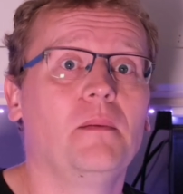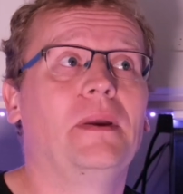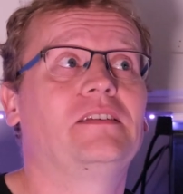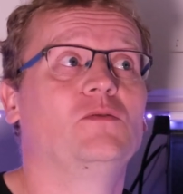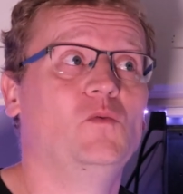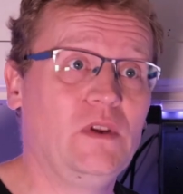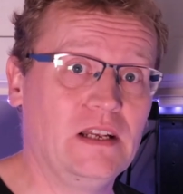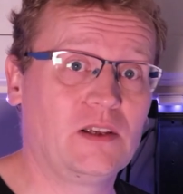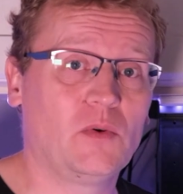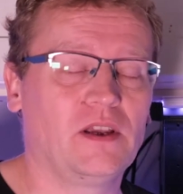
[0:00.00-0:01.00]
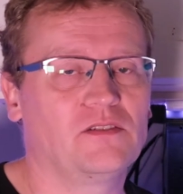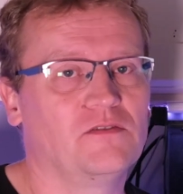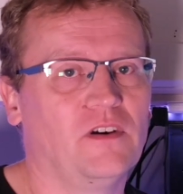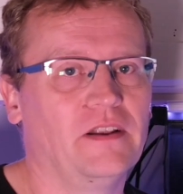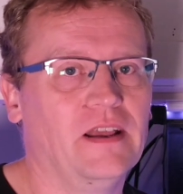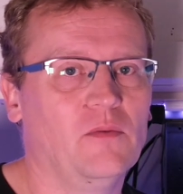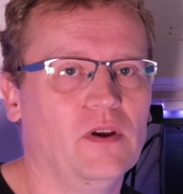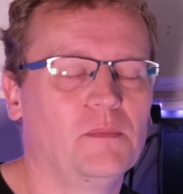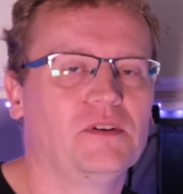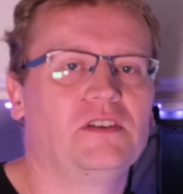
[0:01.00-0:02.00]
Makes it really quick to find out
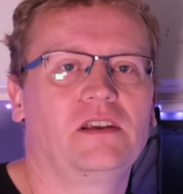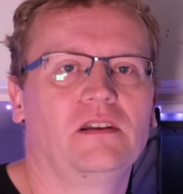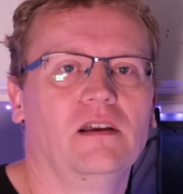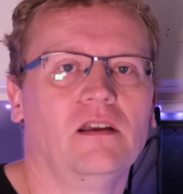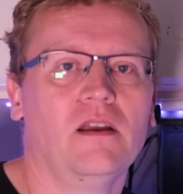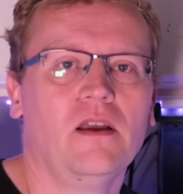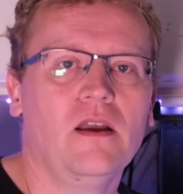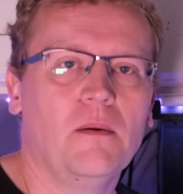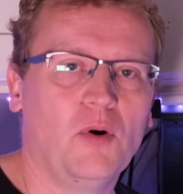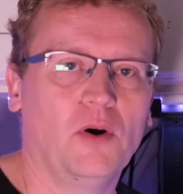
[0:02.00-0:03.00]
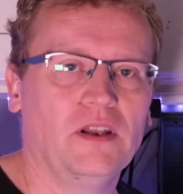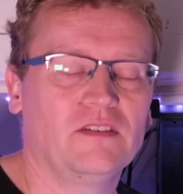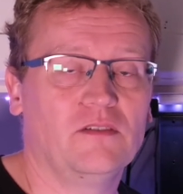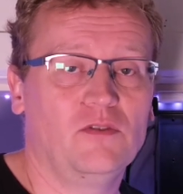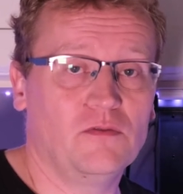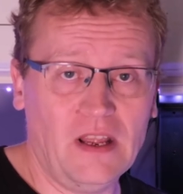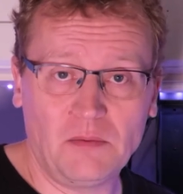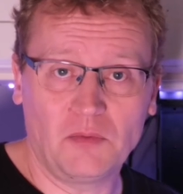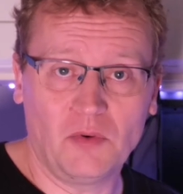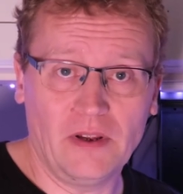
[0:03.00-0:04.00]
where a particular point is if you've
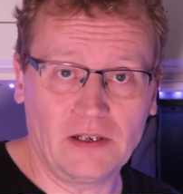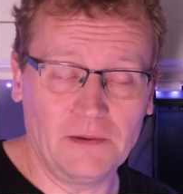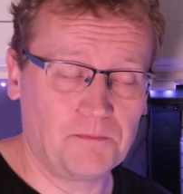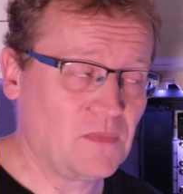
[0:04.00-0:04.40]
named them correctly.